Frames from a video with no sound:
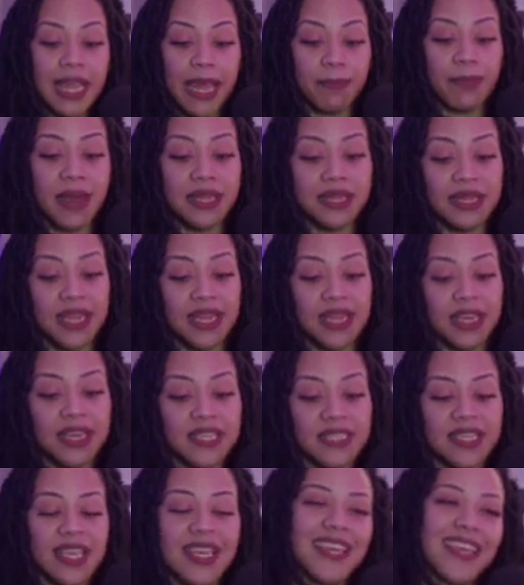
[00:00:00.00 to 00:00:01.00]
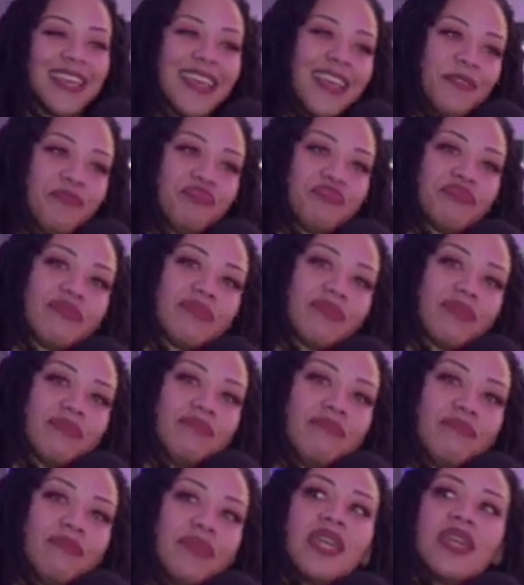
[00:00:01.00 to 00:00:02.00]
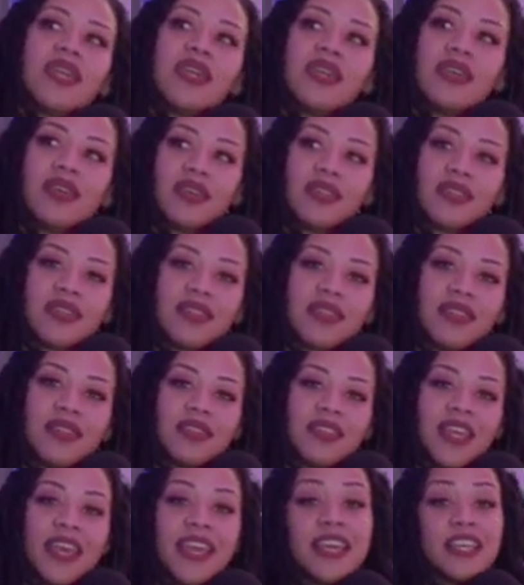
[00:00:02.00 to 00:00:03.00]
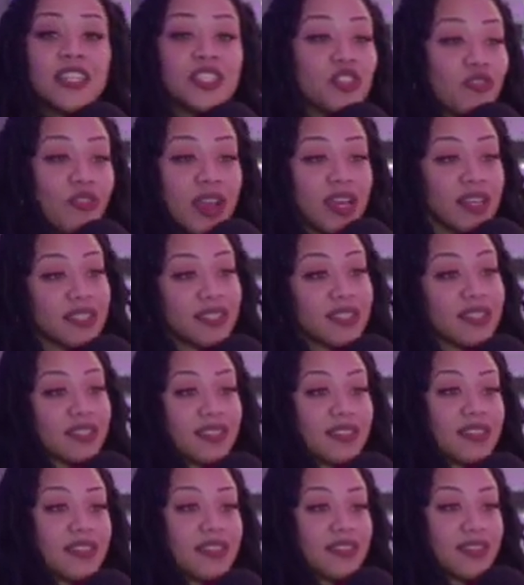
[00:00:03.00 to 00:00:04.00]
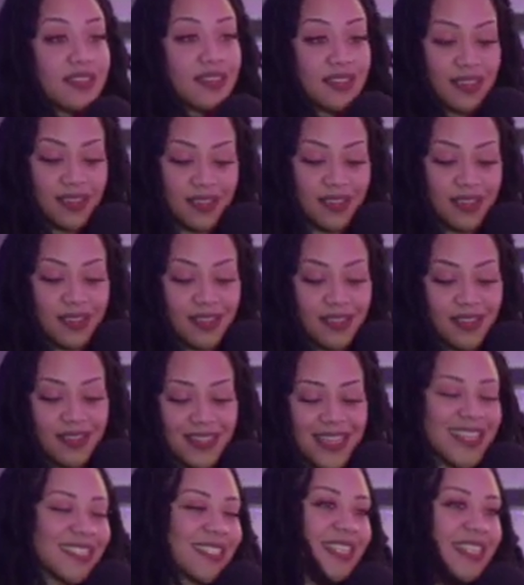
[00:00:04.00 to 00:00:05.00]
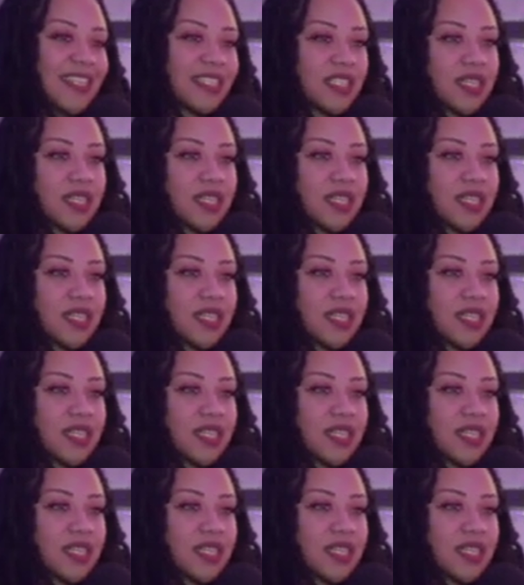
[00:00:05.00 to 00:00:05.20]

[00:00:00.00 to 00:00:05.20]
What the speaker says: my thing is, the interest. That's easy.